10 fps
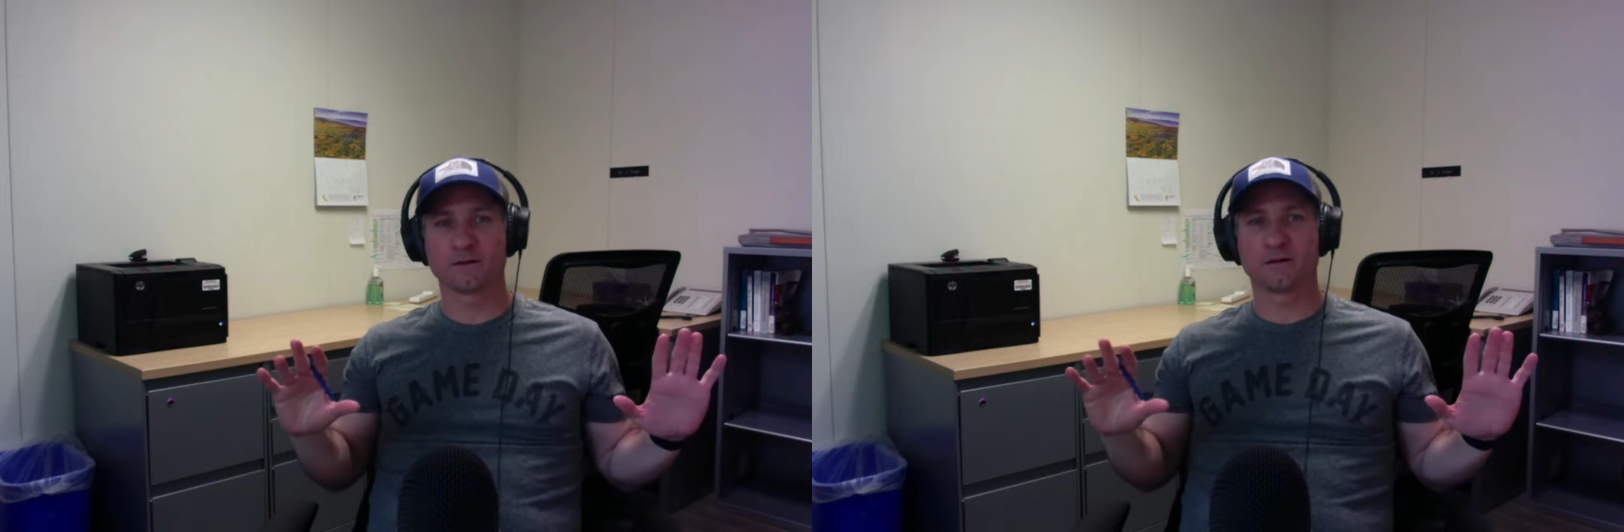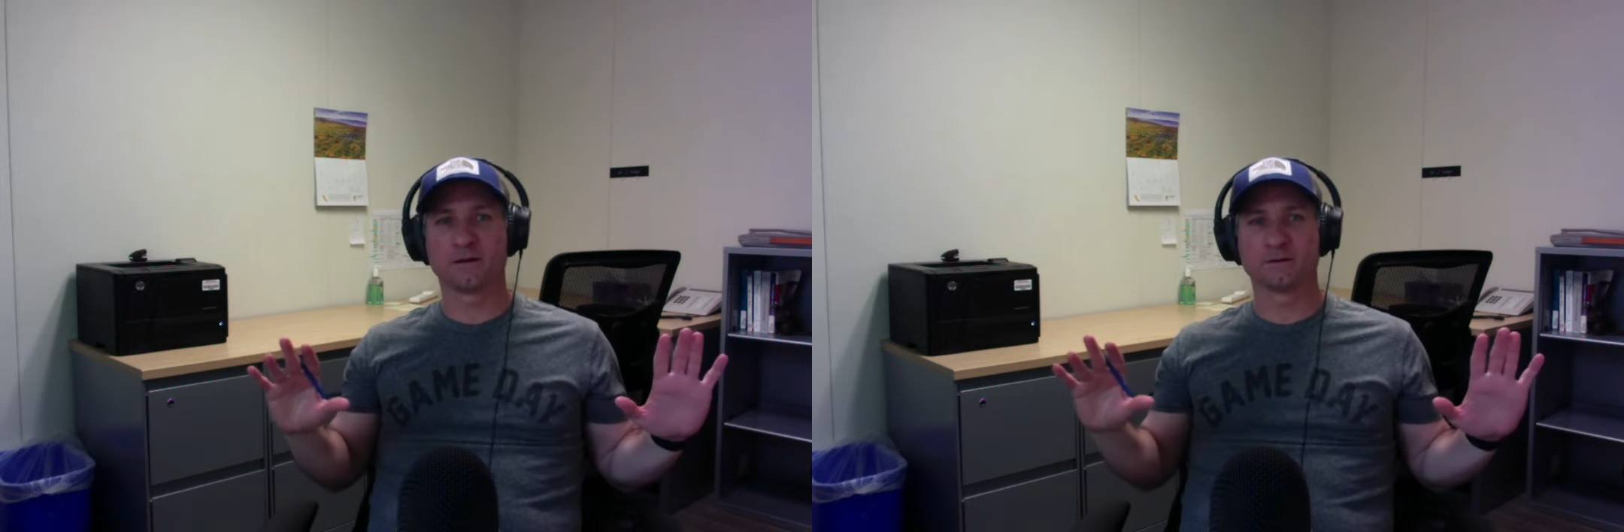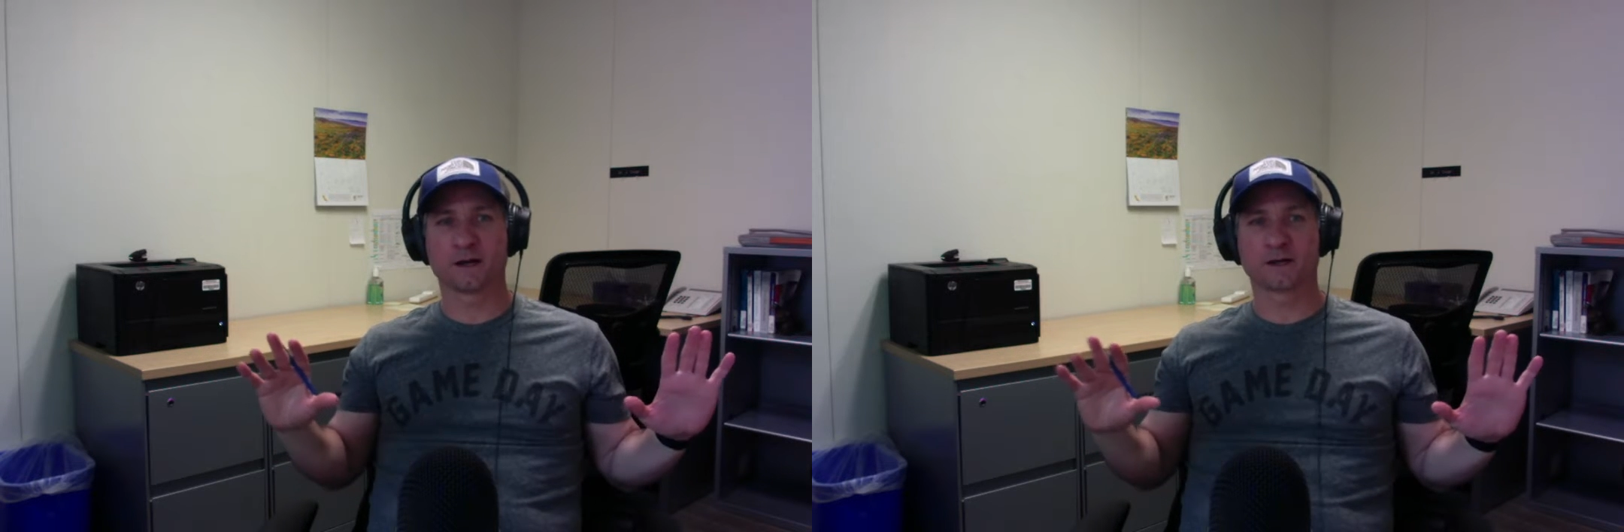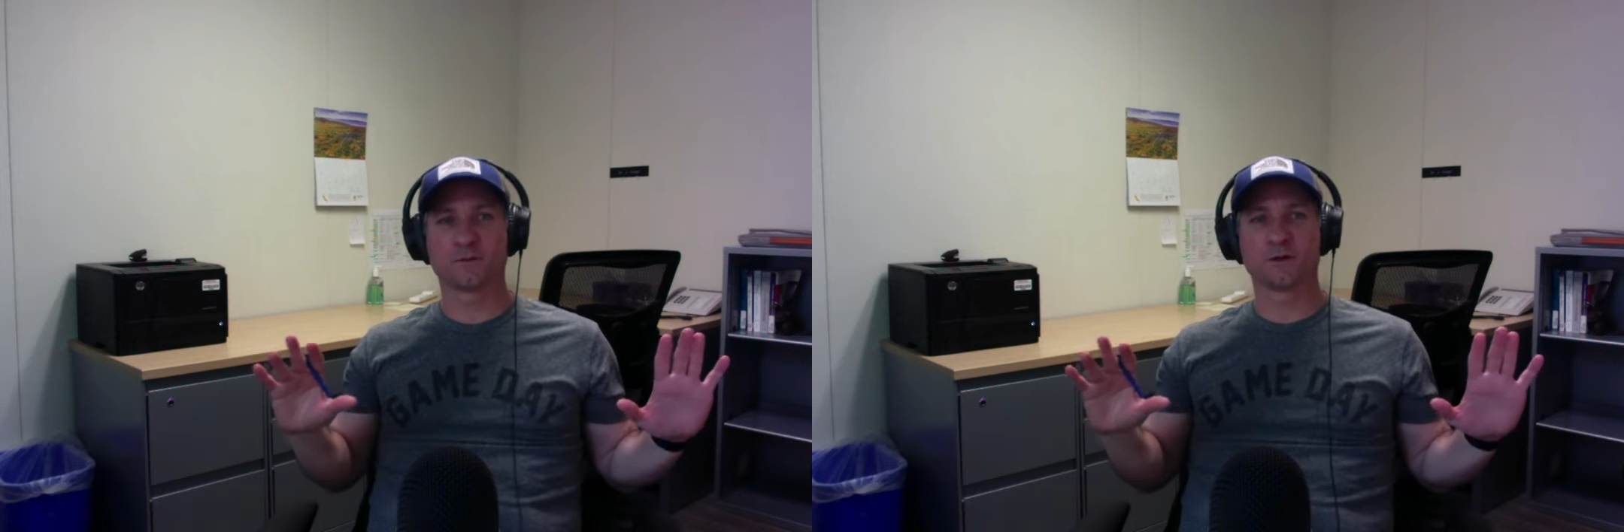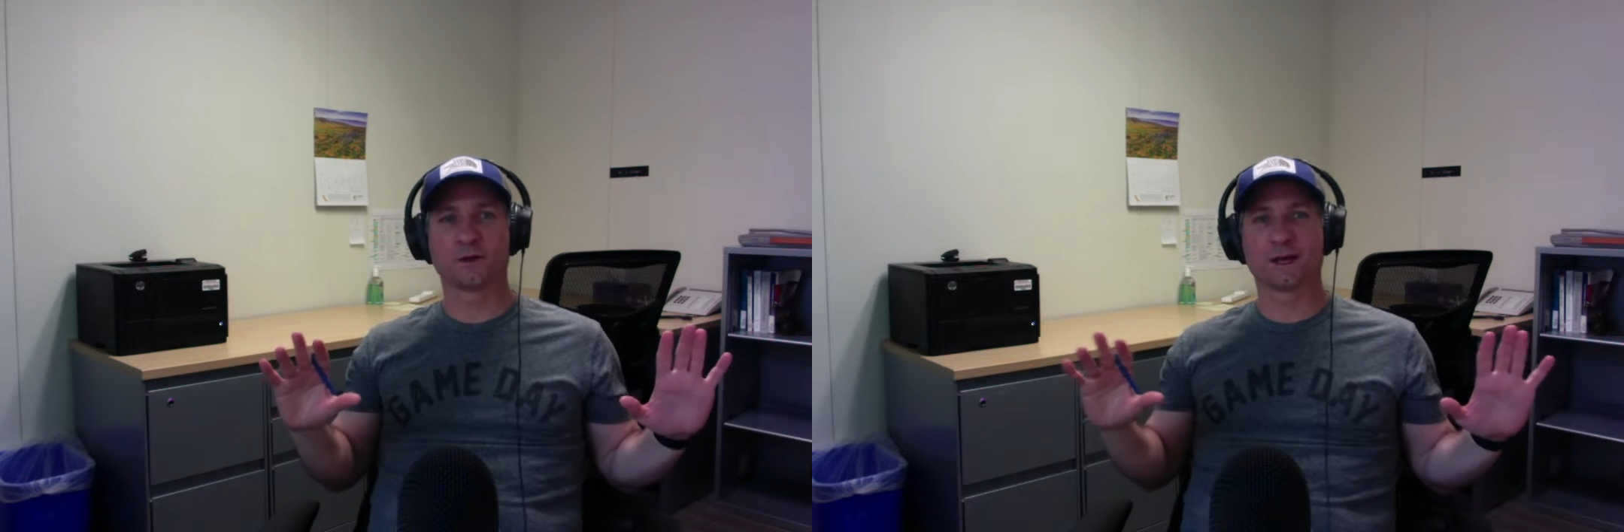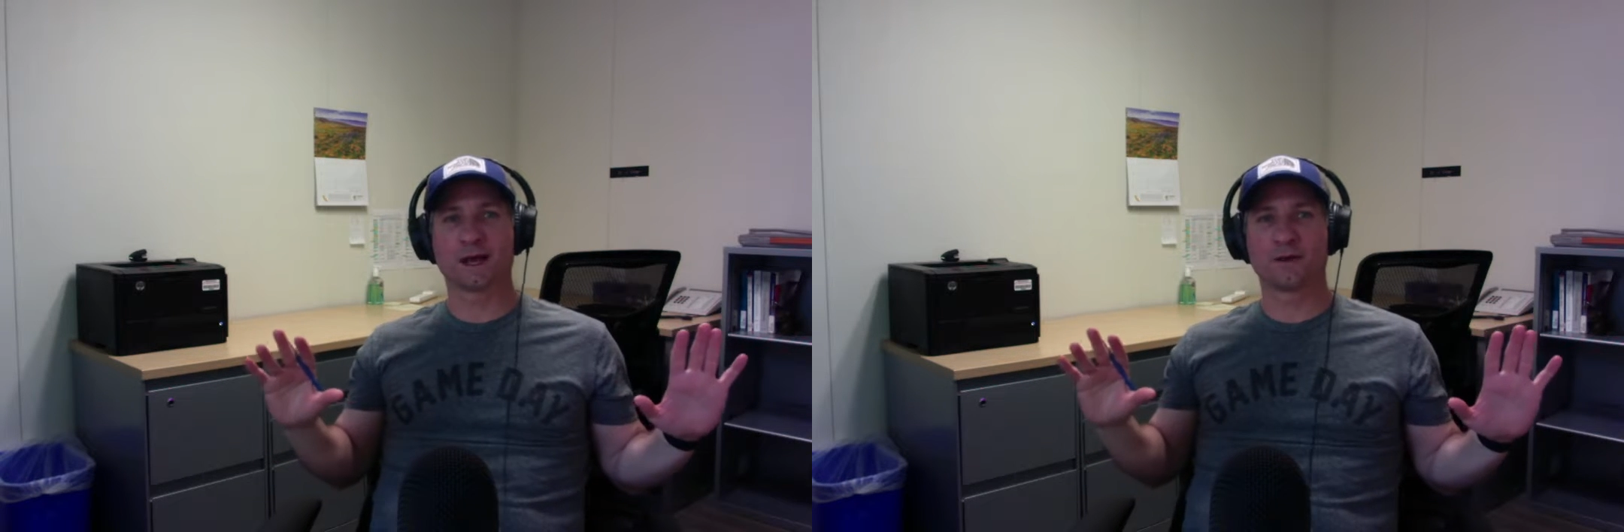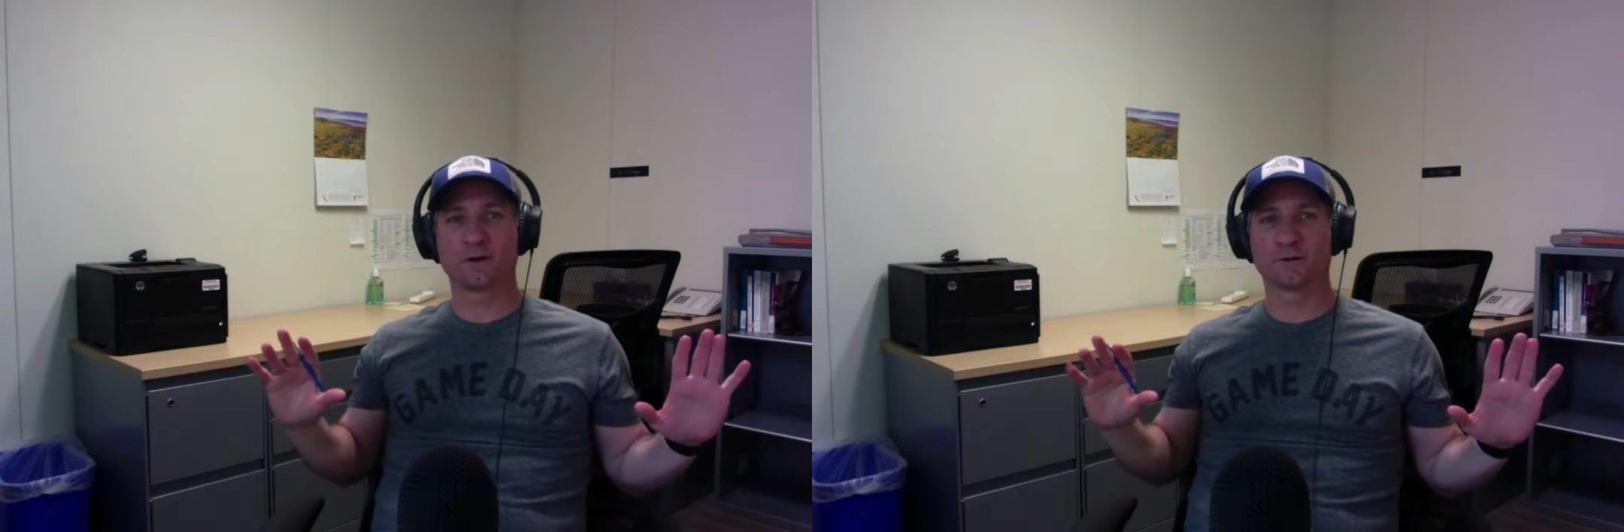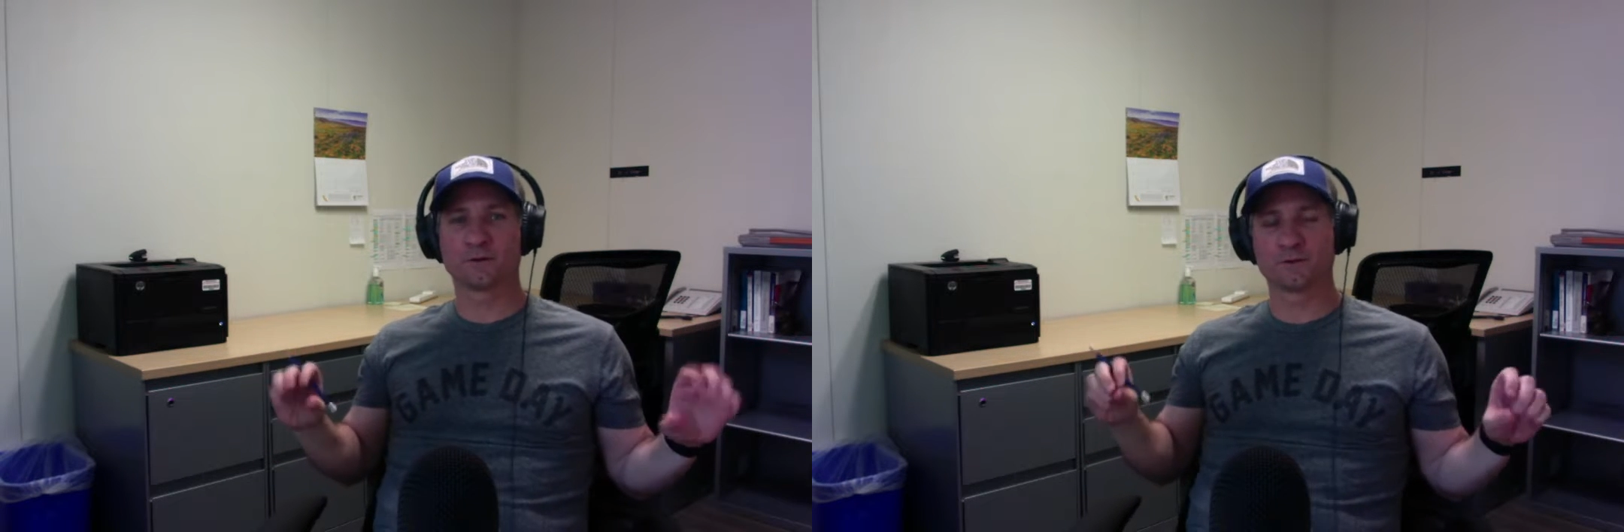He's not committed to any kind of
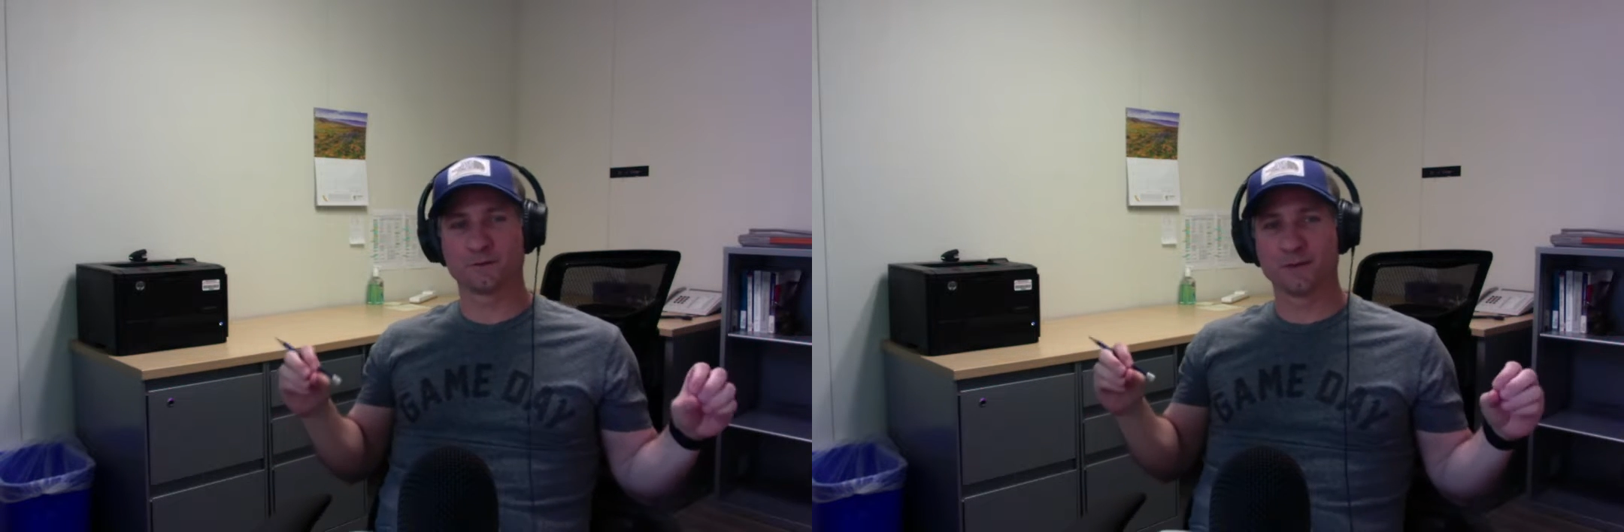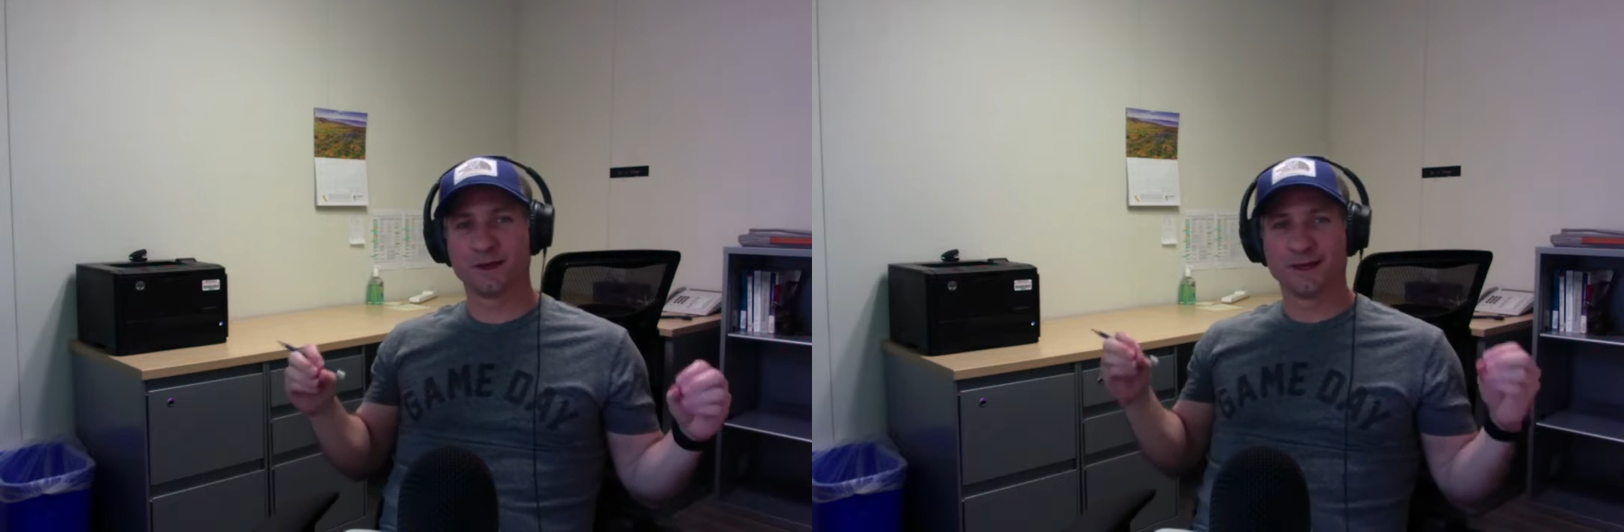relativism.